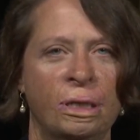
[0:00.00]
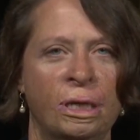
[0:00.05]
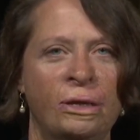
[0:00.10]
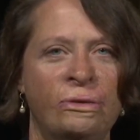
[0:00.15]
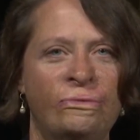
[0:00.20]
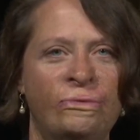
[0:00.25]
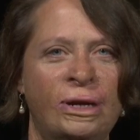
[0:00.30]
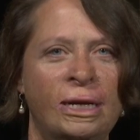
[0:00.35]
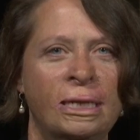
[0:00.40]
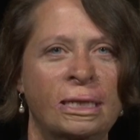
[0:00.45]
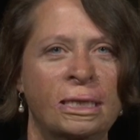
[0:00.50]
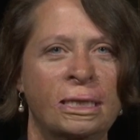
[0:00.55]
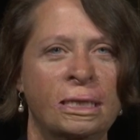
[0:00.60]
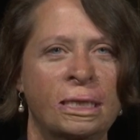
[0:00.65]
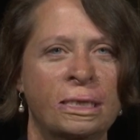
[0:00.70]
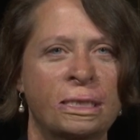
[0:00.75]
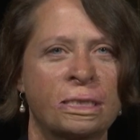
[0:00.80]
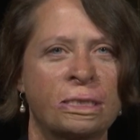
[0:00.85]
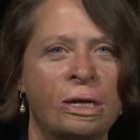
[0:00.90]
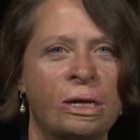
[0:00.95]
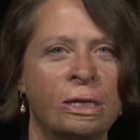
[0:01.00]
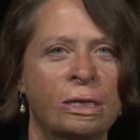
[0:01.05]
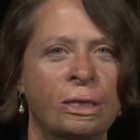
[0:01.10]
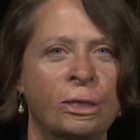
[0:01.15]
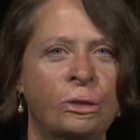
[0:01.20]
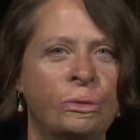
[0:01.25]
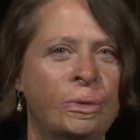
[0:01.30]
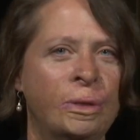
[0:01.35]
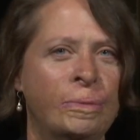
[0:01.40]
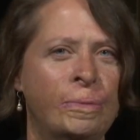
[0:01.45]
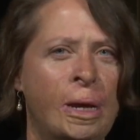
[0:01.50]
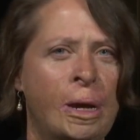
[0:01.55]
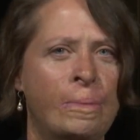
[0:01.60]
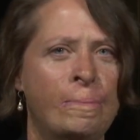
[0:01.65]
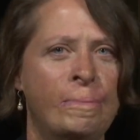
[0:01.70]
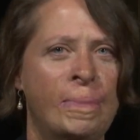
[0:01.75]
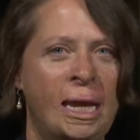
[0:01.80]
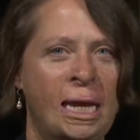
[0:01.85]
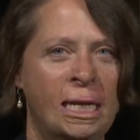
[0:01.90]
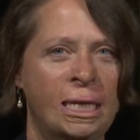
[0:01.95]
And finally, let's talk a little bit about
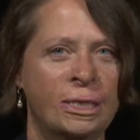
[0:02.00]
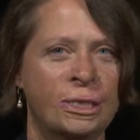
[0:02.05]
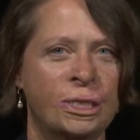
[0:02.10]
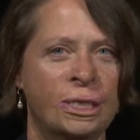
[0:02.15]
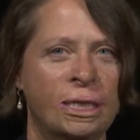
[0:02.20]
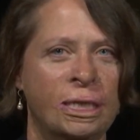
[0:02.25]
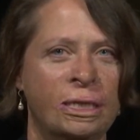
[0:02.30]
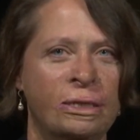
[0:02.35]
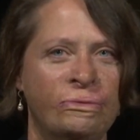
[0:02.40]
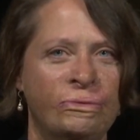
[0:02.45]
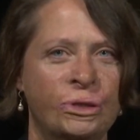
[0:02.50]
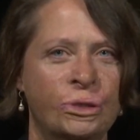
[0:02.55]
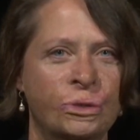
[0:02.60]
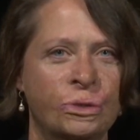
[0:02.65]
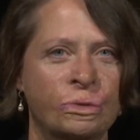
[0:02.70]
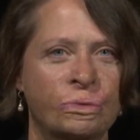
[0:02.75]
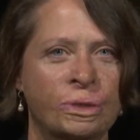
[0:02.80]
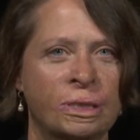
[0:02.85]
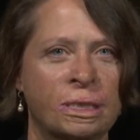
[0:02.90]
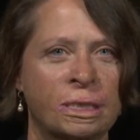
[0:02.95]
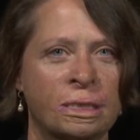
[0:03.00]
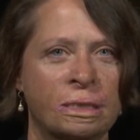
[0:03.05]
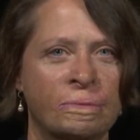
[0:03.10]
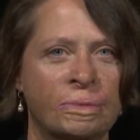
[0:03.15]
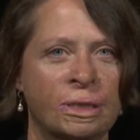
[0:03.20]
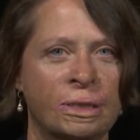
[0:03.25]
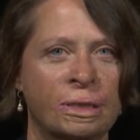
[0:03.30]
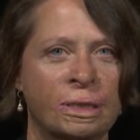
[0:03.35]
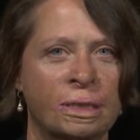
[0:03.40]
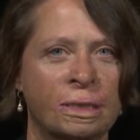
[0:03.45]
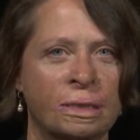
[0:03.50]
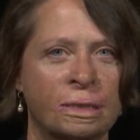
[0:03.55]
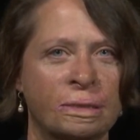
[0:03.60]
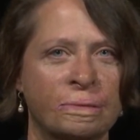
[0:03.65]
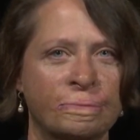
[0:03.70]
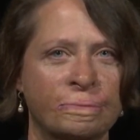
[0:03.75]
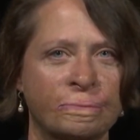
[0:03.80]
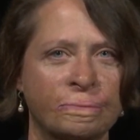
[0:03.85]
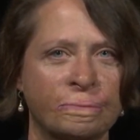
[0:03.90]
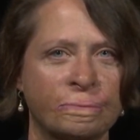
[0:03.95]
managing individuals with
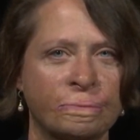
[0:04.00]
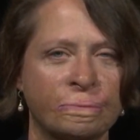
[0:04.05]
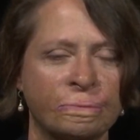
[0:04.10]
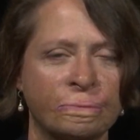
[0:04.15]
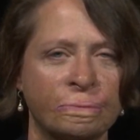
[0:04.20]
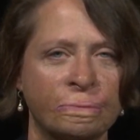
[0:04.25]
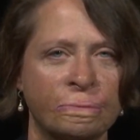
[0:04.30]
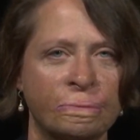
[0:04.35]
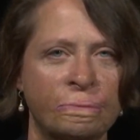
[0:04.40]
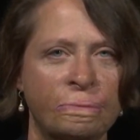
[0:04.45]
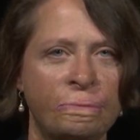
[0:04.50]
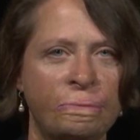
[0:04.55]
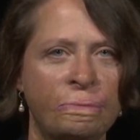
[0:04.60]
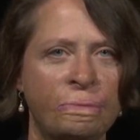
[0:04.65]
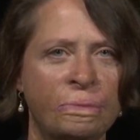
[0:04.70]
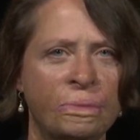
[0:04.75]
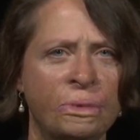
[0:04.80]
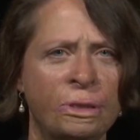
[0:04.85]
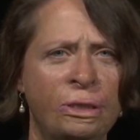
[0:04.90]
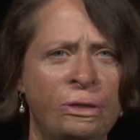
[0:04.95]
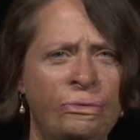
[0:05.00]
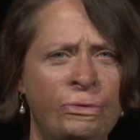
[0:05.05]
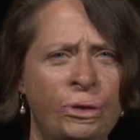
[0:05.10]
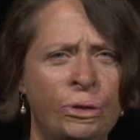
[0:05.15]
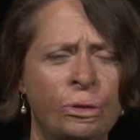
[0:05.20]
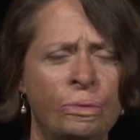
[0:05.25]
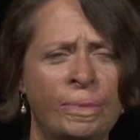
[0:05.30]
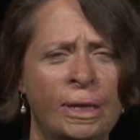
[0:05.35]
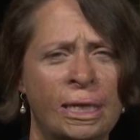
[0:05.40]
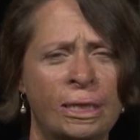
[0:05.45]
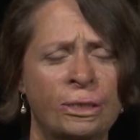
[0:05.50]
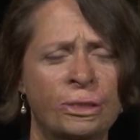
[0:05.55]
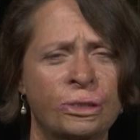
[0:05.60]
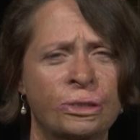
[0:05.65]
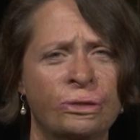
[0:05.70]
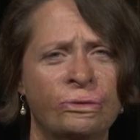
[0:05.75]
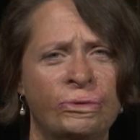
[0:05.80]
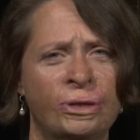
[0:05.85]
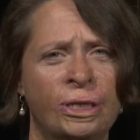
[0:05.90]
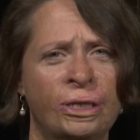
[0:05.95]
disabilities. If you're a
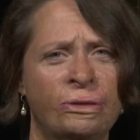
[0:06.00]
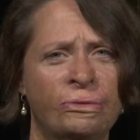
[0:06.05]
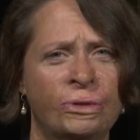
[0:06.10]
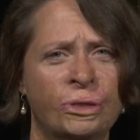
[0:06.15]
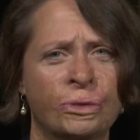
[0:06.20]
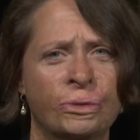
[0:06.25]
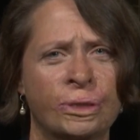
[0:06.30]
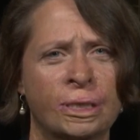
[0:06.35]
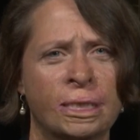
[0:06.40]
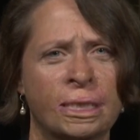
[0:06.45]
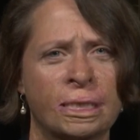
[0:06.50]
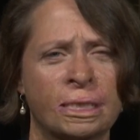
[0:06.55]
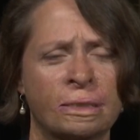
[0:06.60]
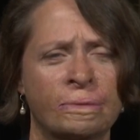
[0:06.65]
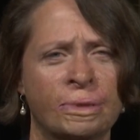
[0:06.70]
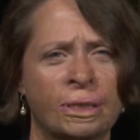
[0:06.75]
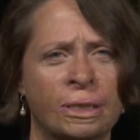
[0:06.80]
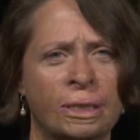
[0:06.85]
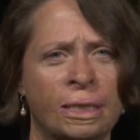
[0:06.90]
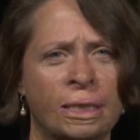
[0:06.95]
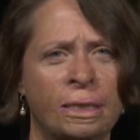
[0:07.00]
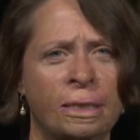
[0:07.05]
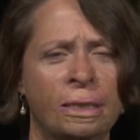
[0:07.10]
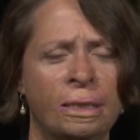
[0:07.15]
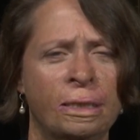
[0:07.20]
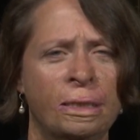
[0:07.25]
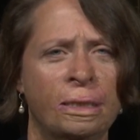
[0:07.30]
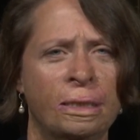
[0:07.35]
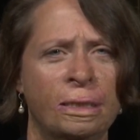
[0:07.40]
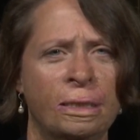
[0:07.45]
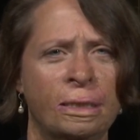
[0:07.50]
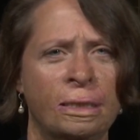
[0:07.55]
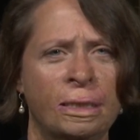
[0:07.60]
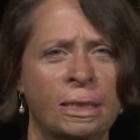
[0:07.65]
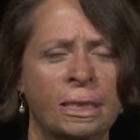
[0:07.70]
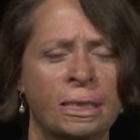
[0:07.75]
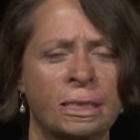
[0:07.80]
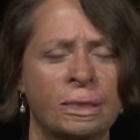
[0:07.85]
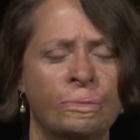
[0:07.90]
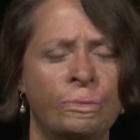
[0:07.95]
manager of an individual with a disability,
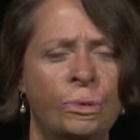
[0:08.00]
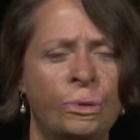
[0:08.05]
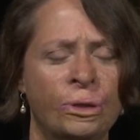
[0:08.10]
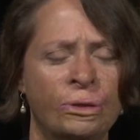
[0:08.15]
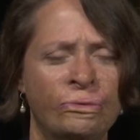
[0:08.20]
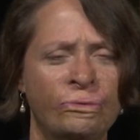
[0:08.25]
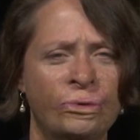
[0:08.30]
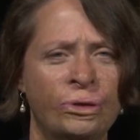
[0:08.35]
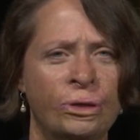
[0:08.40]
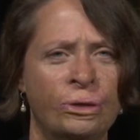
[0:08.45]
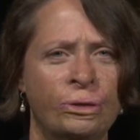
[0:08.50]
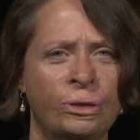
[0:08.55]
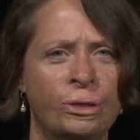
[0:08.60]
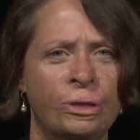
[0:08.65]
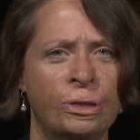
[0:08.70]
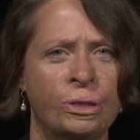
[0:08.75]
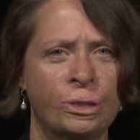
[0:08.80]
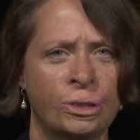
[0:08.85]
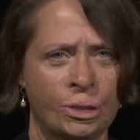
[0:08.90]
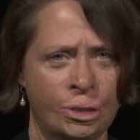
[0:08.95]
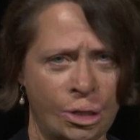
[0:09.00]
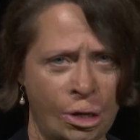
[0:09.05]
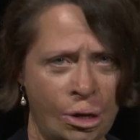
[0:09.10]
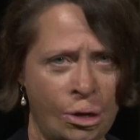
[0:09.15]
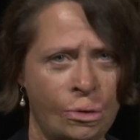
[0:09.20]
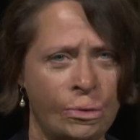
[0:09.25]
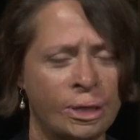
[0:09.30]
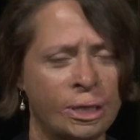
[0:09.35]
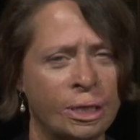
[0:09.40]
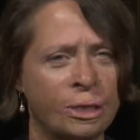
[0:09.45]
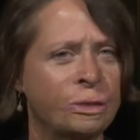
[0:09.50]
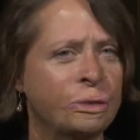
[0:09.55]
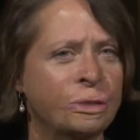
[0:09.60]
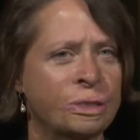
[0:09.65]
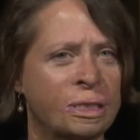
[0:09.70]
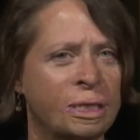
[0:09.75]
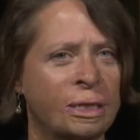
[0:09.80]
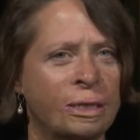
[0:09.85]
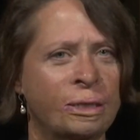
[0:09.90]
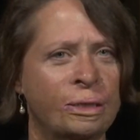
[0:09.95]
it's important for you to know and
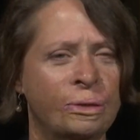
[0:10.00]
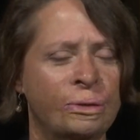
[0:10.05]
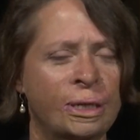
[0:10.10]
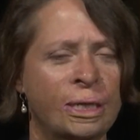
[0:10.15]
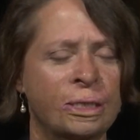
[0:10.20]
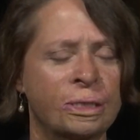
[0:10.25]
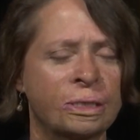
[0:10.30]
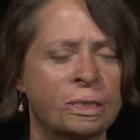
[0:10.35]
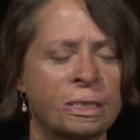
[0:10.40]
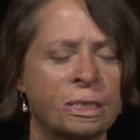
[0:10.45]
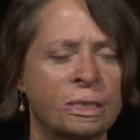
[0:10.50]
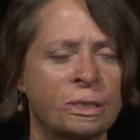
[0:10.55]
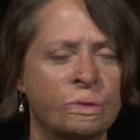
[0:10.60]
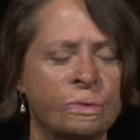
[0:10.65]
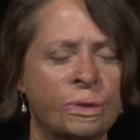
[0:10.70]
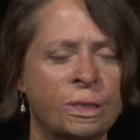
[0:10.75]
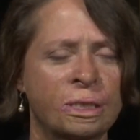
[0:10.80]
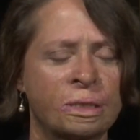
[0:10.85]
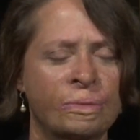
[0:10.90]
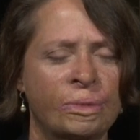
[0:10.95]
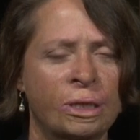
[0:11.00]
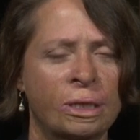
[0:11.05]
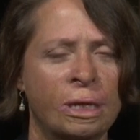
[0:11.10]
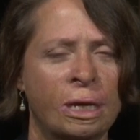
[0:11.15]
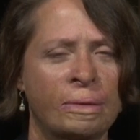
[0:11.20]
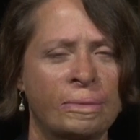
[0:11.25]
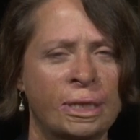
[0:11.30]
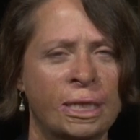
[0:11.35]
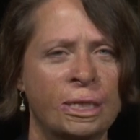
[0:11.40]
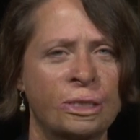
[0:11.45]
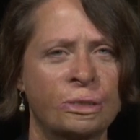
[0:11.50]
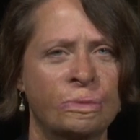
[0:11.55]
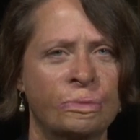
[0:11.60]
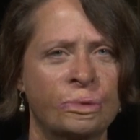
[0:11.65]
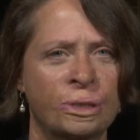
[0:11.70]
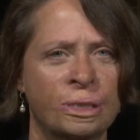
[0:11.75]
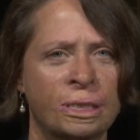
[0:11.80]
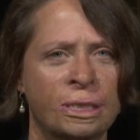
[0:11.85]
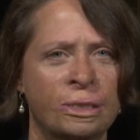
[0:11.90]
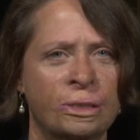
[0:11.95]
understand your agency's reasonable accommodation
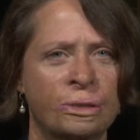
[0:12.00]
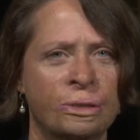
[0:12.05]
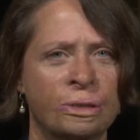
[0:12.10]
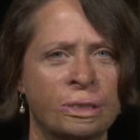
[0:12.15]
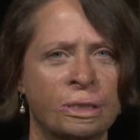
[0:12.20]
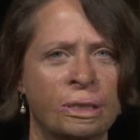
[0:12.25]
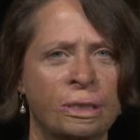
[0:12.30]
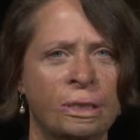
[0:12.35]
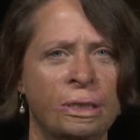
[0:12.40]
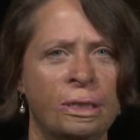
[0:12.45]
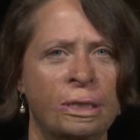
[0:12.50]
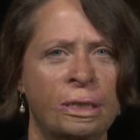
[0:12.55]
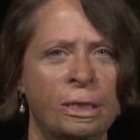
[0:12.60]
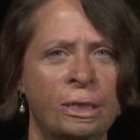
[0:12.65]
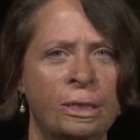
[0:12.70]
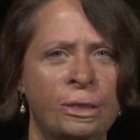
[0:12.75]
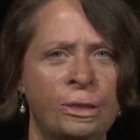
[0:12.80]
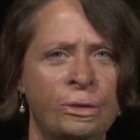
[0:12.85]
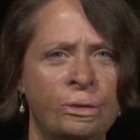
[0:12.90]
procedures and